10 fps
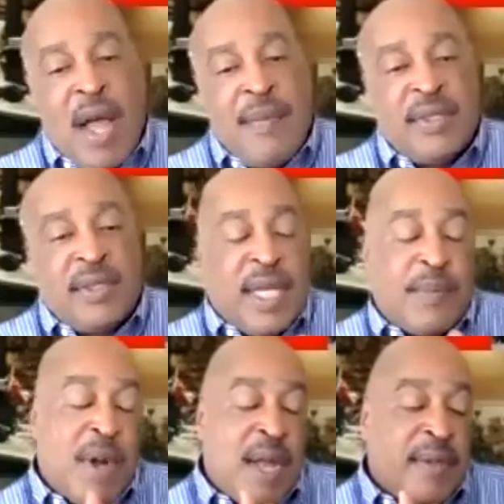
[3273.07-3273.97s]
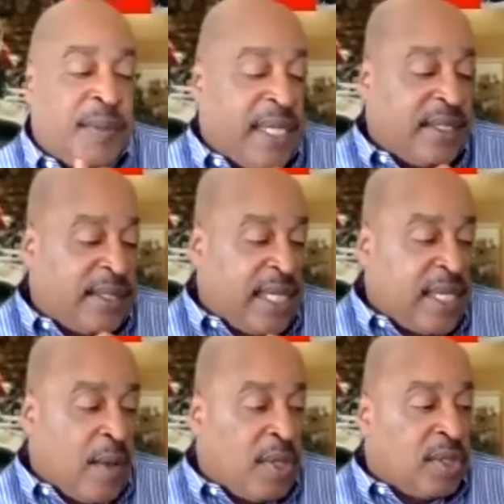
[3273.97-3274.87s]
promised, but I
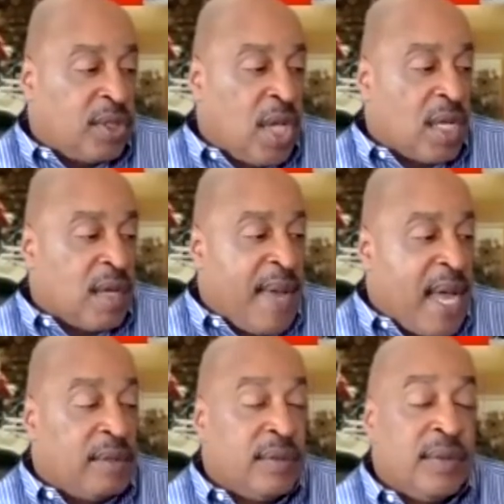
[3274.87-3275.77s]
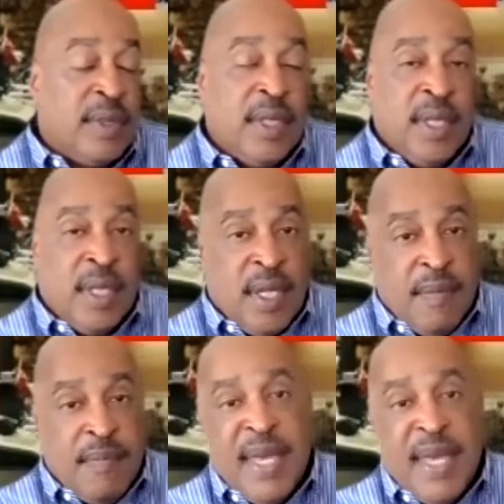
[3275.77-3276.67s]
said I wanted to talk about
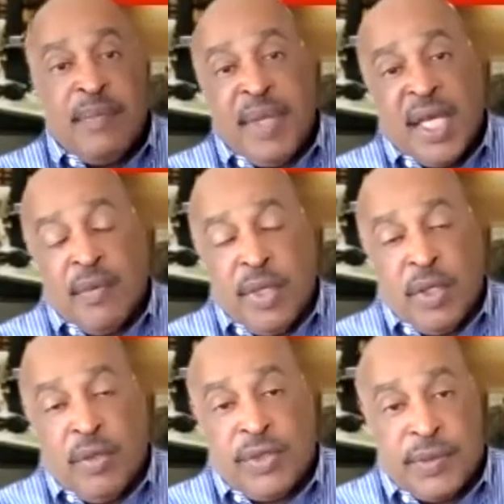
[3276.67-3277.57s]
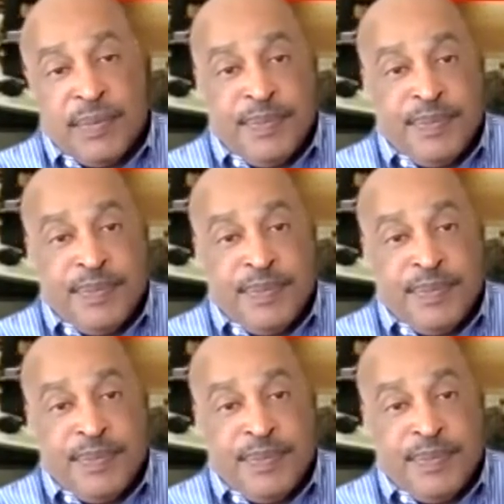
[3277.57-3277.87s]
men being abused.